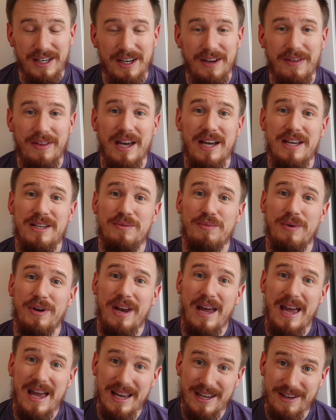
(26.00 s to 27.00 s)
Now that is one
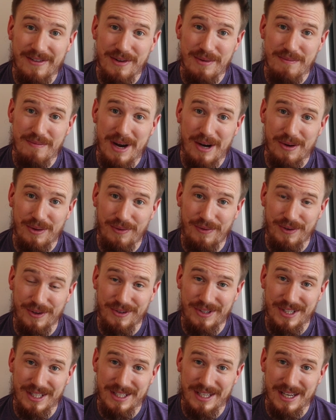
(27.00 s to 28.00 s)
heck of a
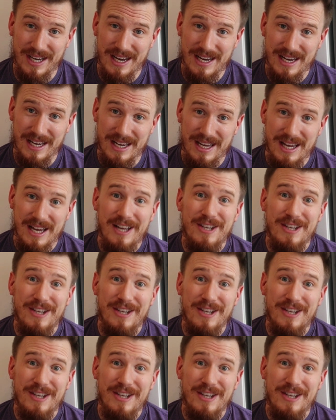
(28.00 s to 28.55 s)
mouthful to say,